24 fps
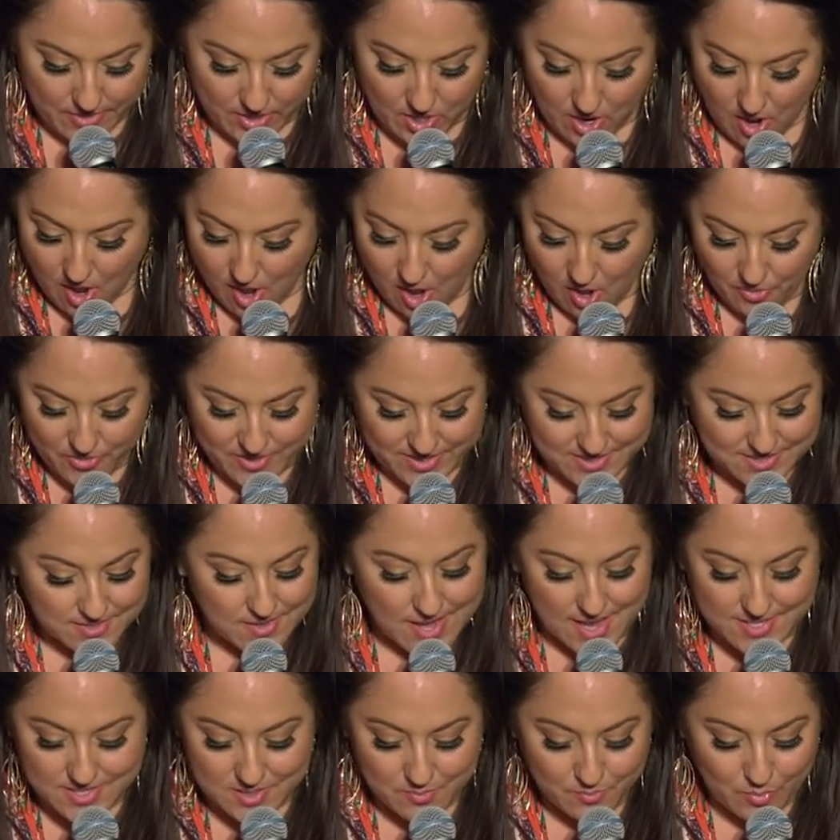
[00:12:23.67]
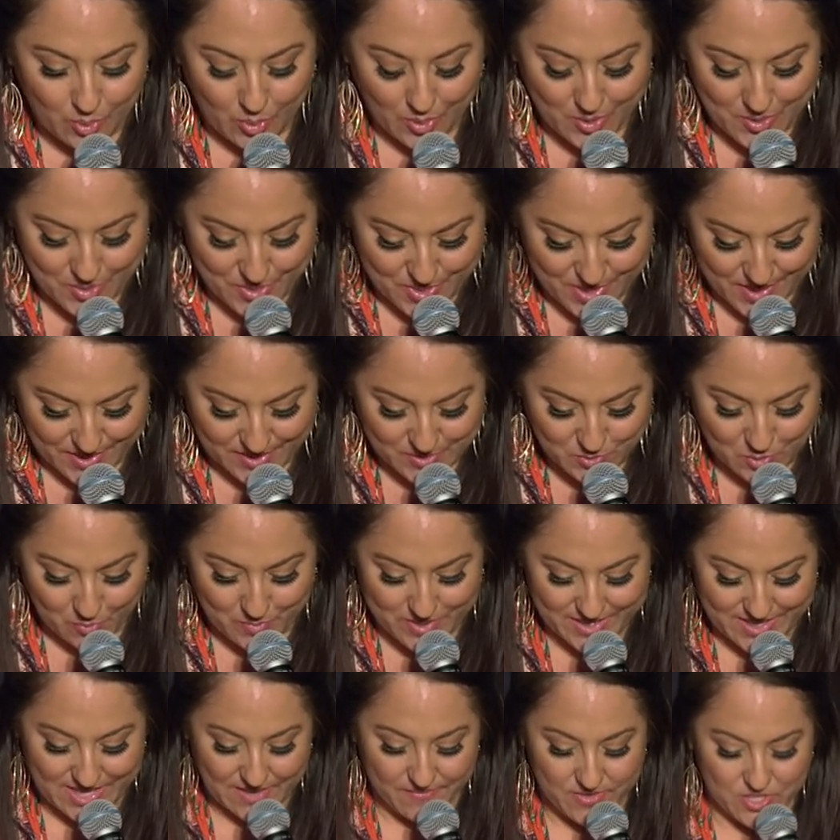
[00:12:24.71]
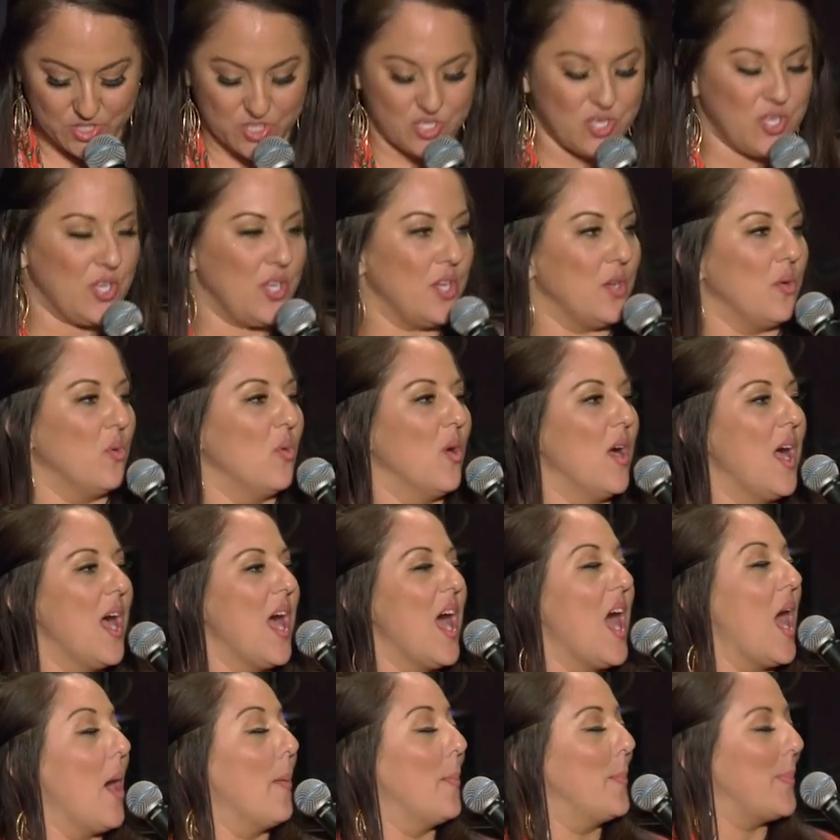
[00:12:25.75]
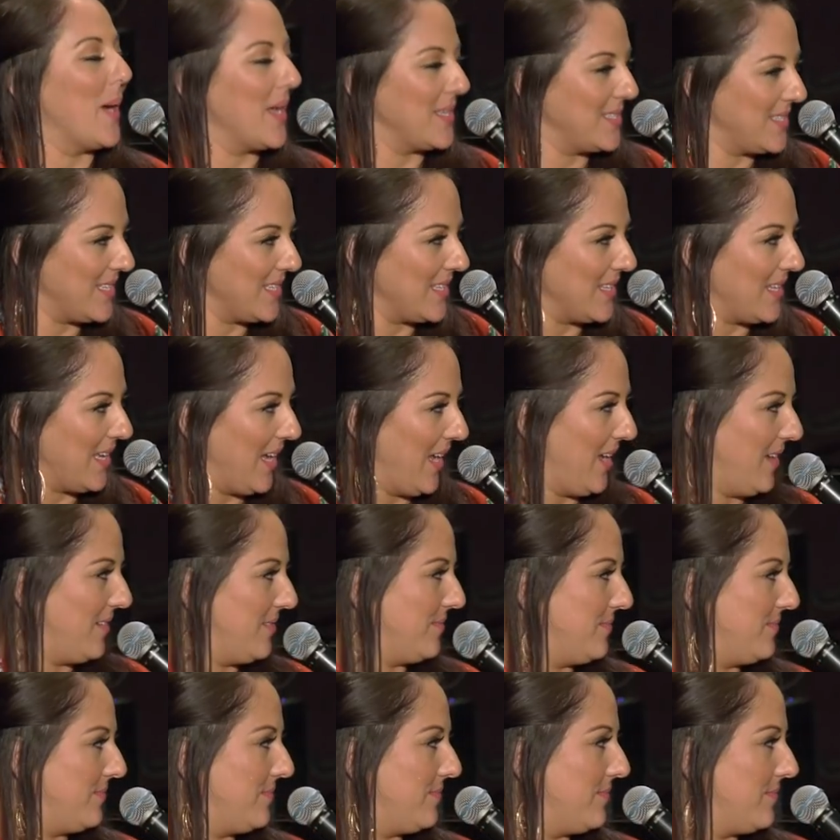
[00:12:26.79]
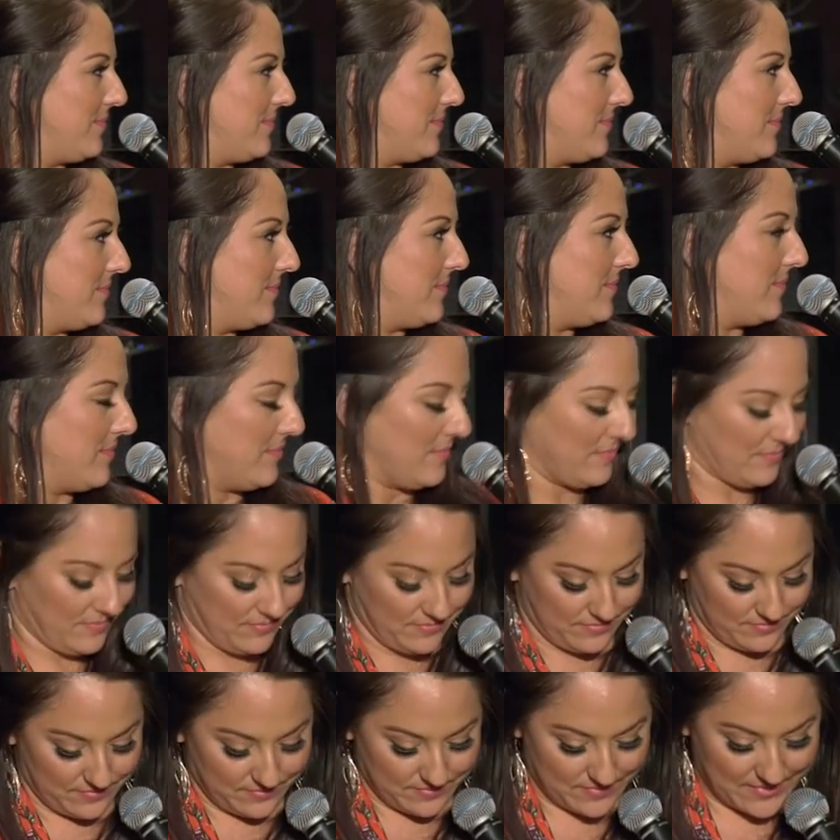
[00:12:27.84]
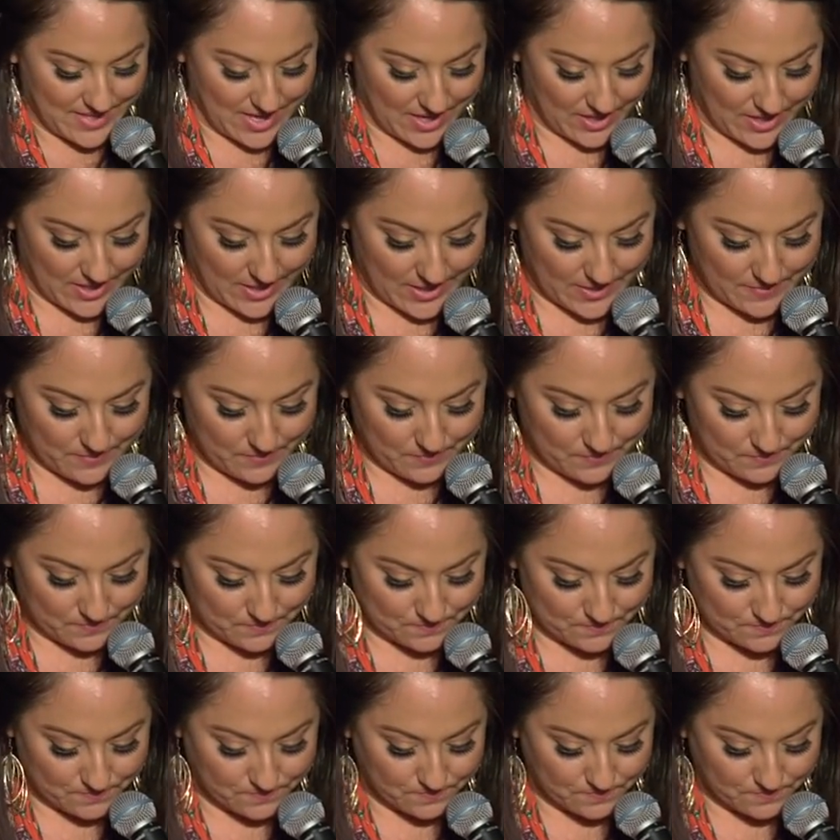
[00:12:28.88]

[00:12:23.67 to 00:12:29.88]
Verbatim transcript: Then all these less important things will be given to you abundantly. Isn't that good?